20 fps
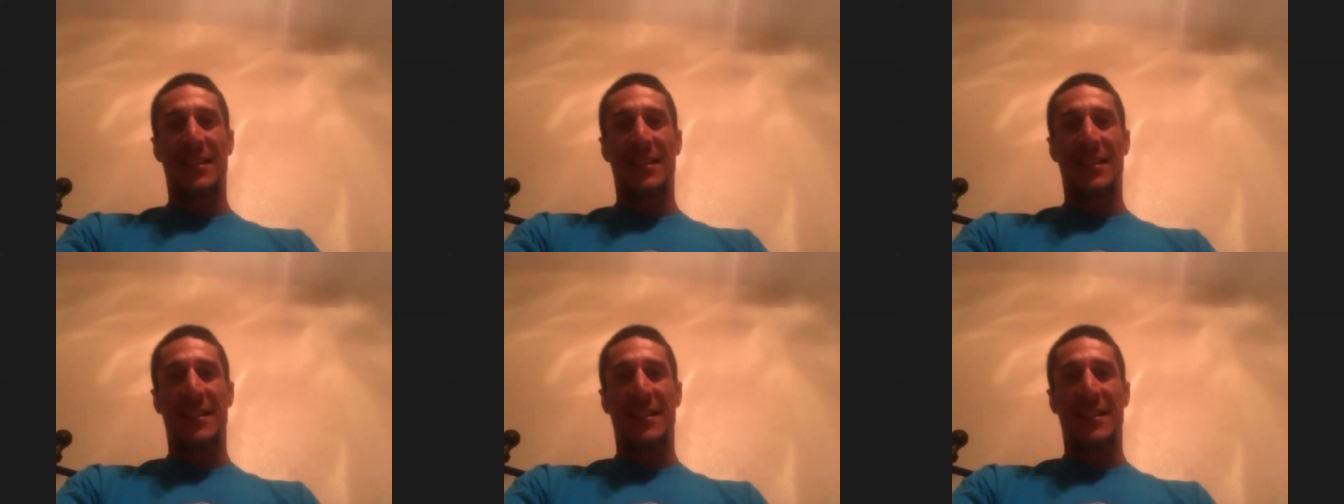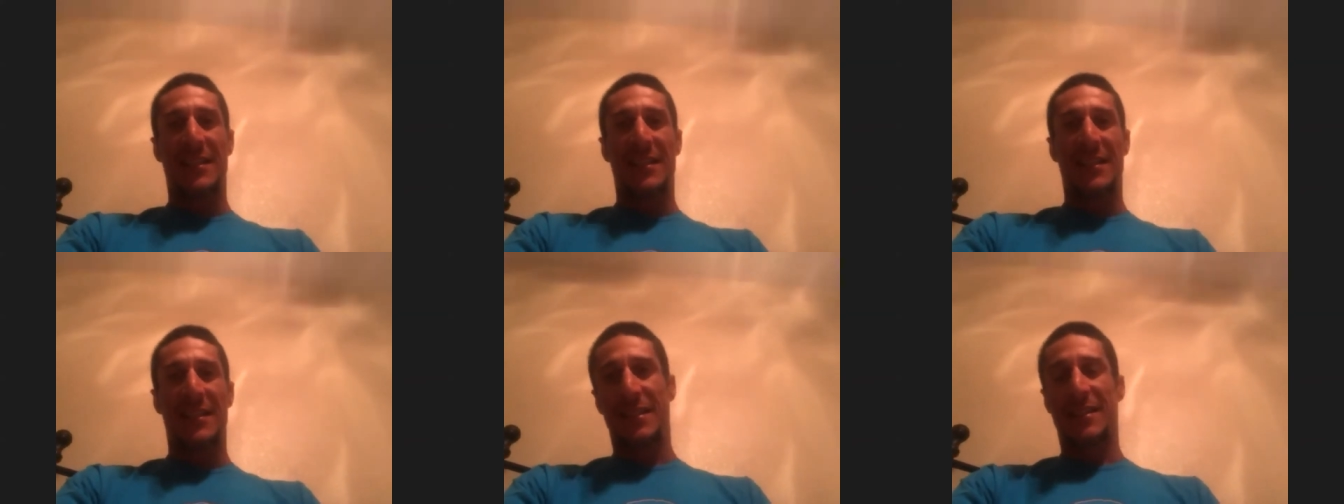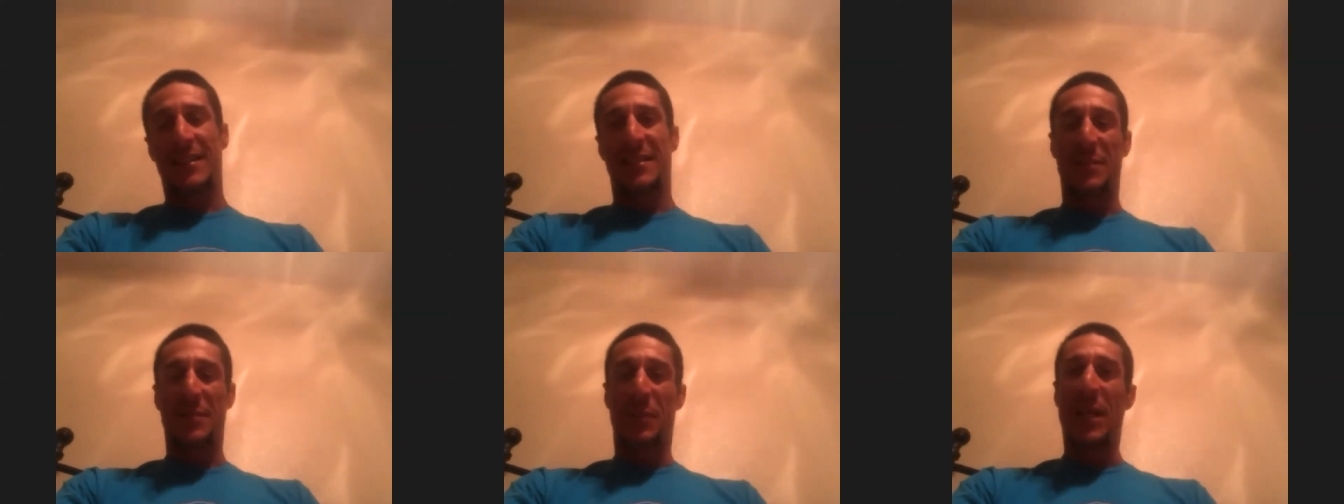bike
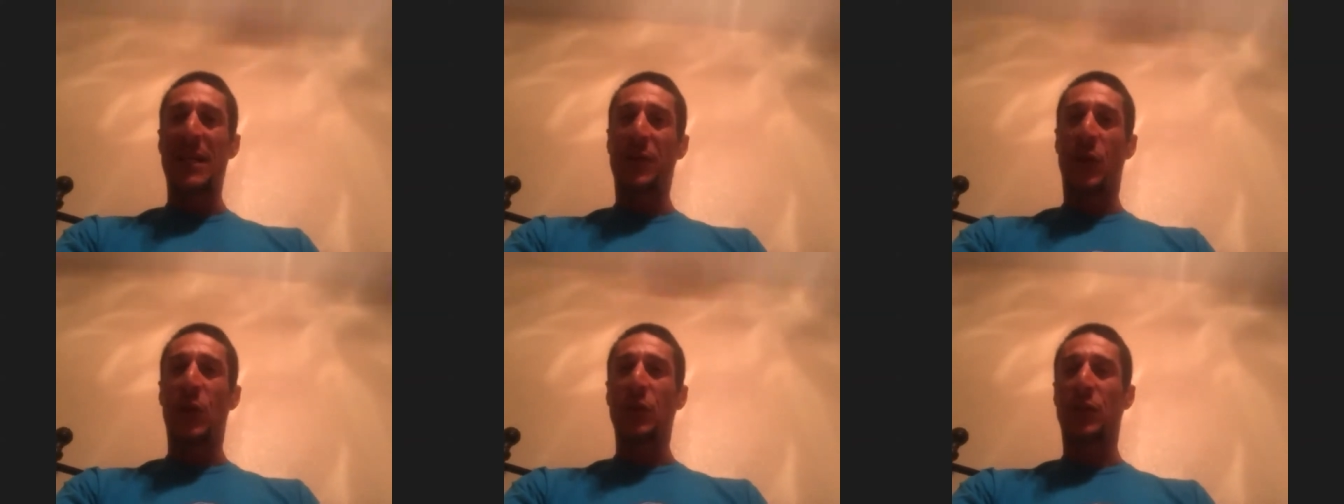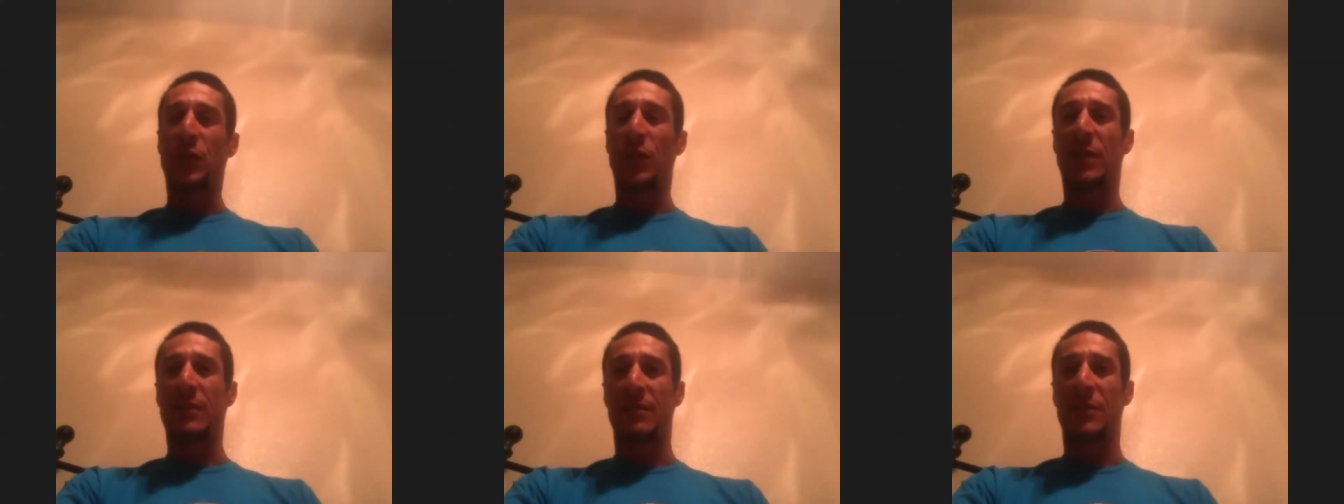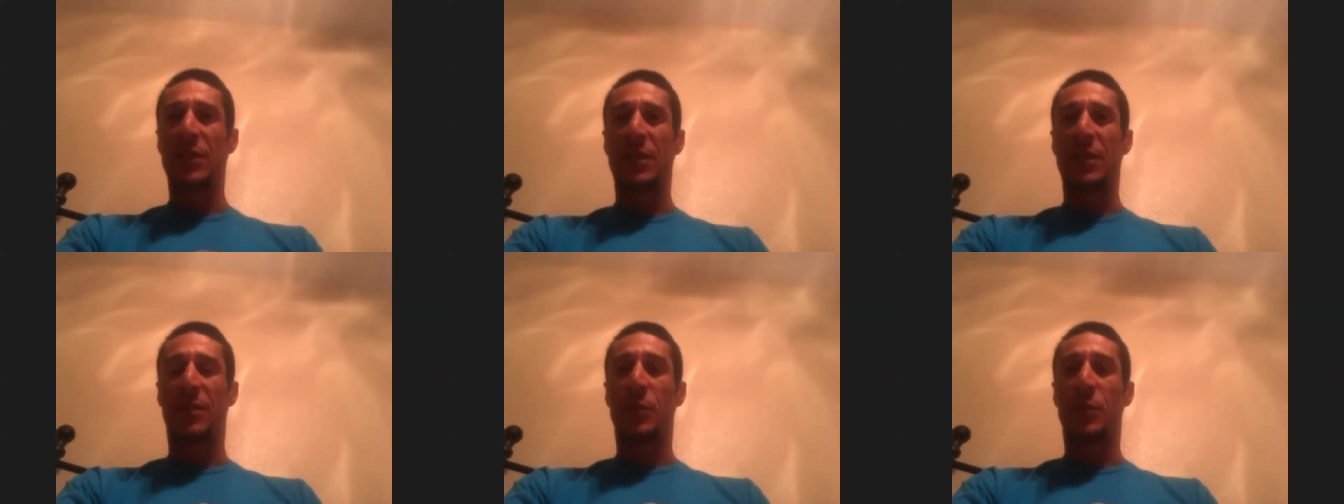also,
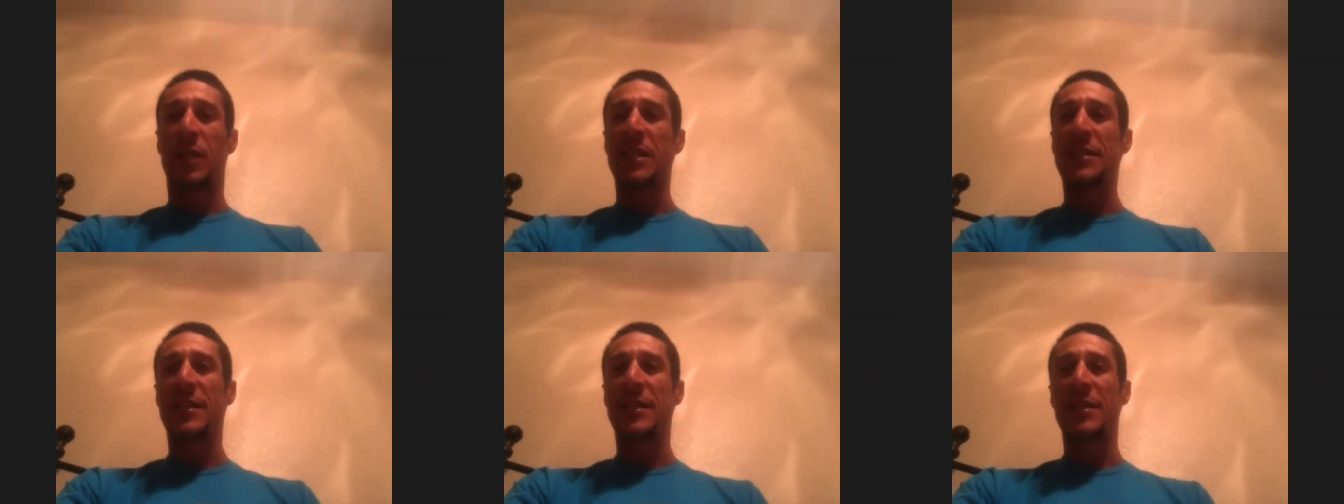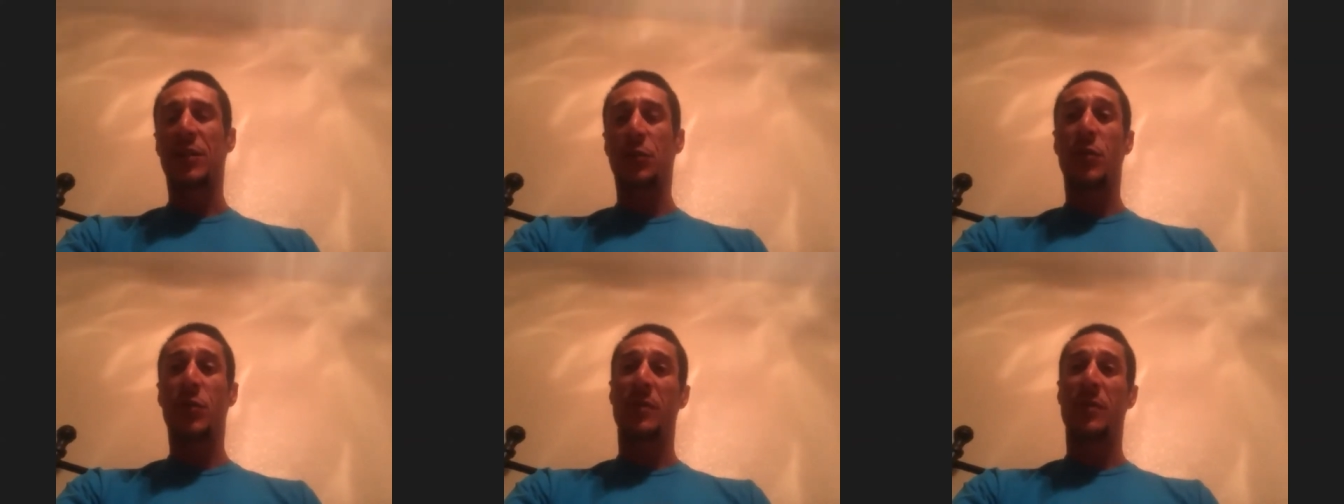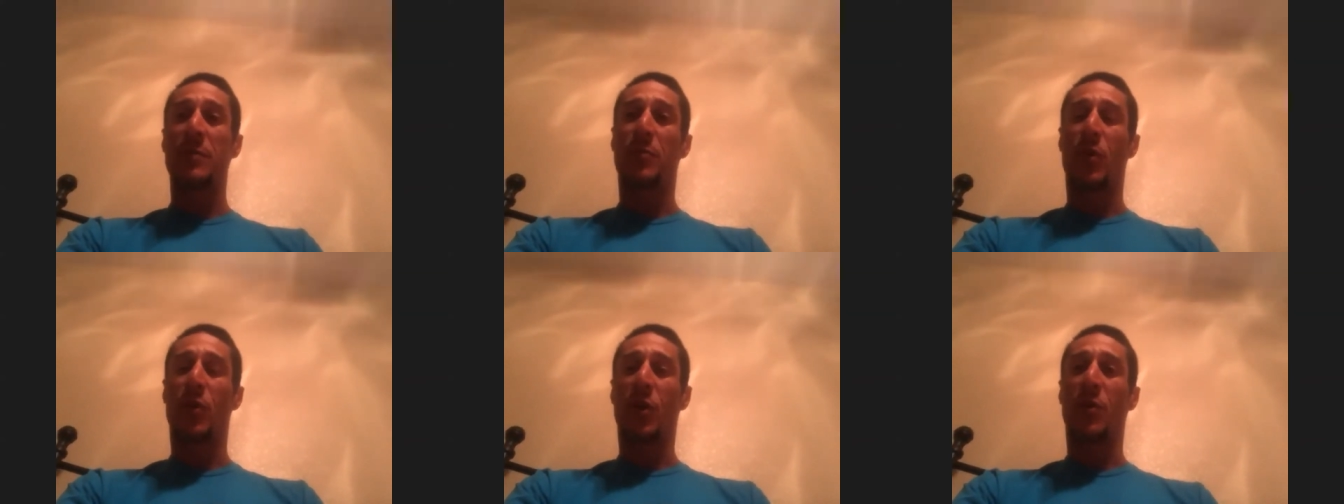rolling hill would be
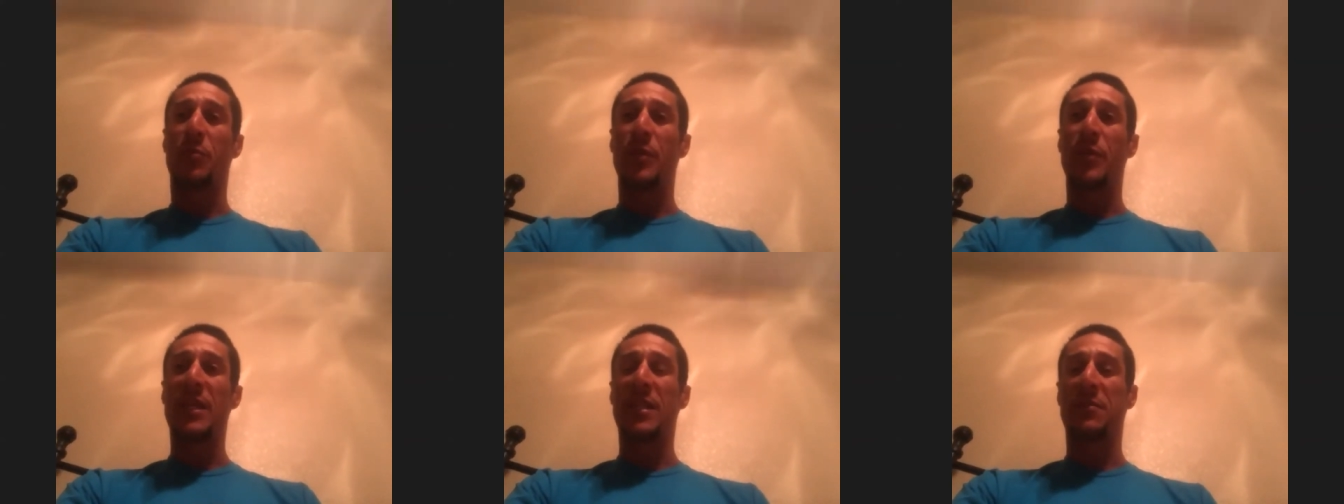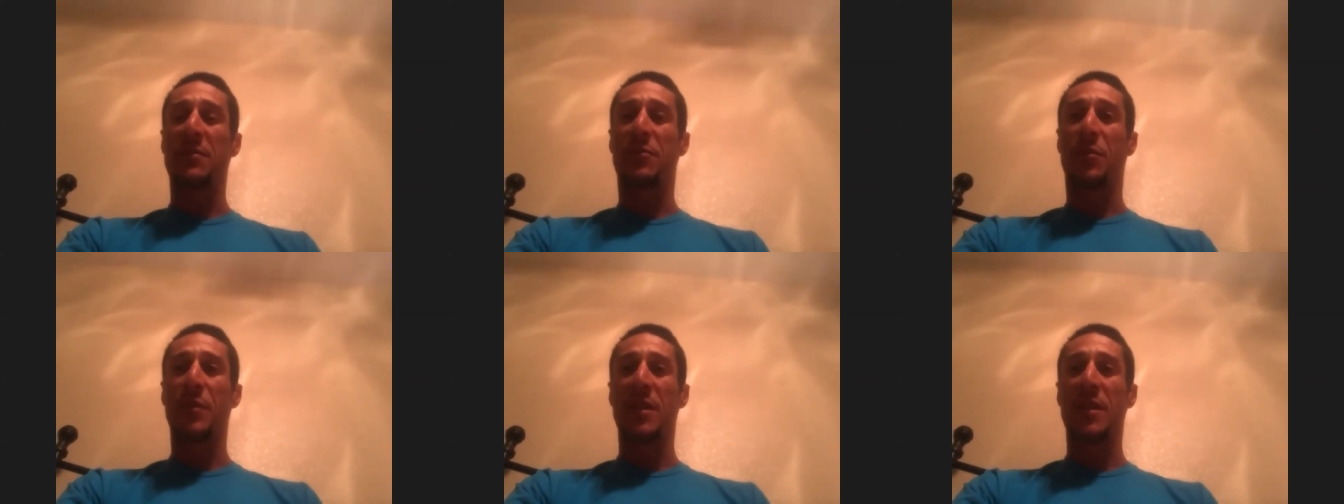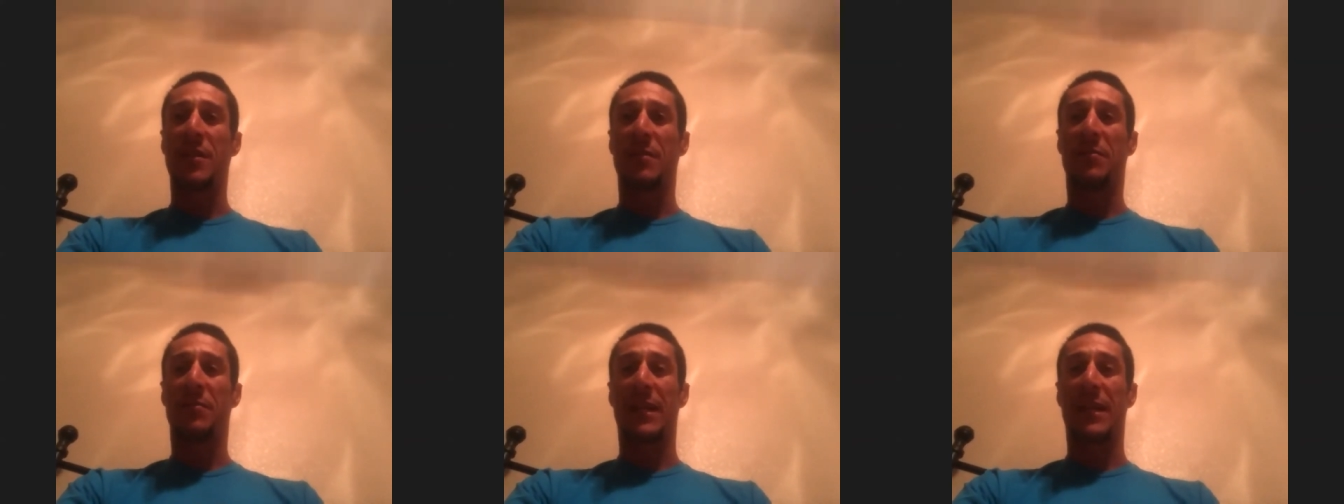more convenient for me
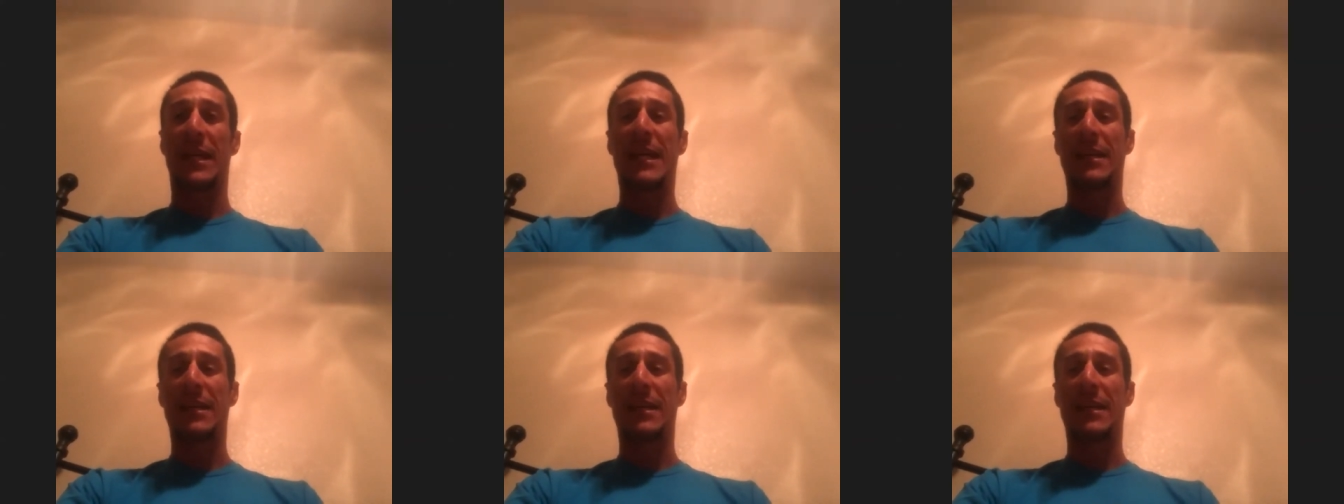than flat.